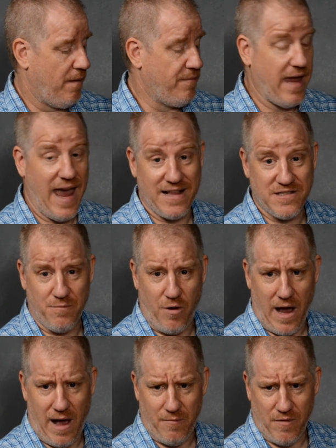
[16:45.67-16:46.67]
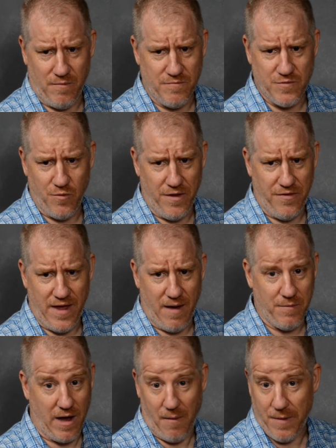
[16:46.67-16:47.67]
they had some problems with
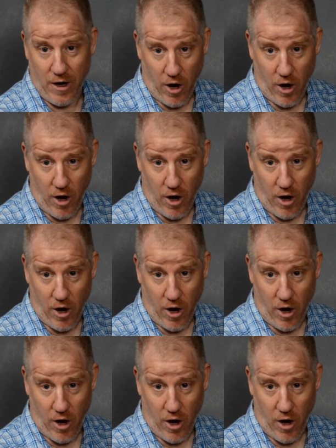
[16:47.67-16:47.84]
them coming